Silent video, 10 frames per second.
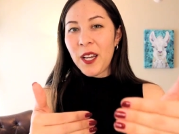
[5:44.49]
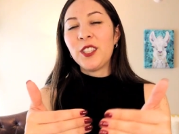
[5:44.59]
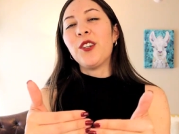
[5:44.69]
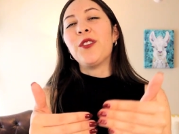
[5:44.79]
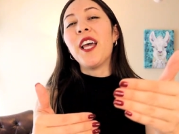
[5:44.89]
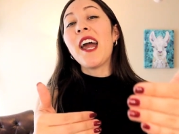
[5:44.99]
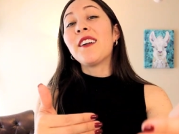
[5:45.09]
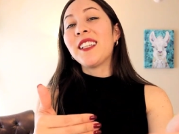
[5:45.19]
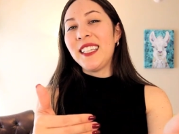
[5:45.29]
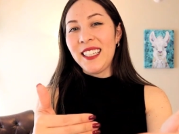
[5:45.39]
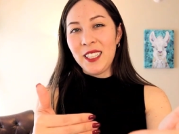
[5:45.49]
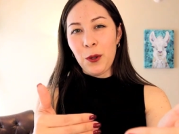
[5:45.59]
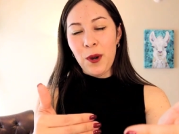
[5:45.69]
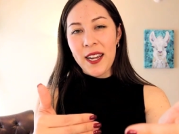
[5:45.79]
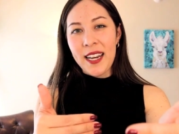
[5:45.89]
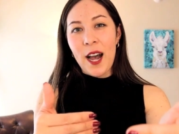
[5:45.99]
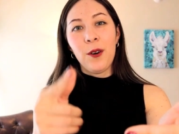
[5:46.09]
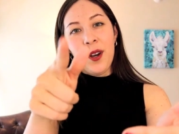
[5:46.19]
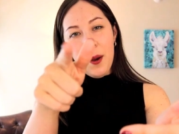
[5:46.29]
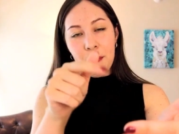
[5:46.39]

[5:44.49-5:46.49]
So they're leading the way now.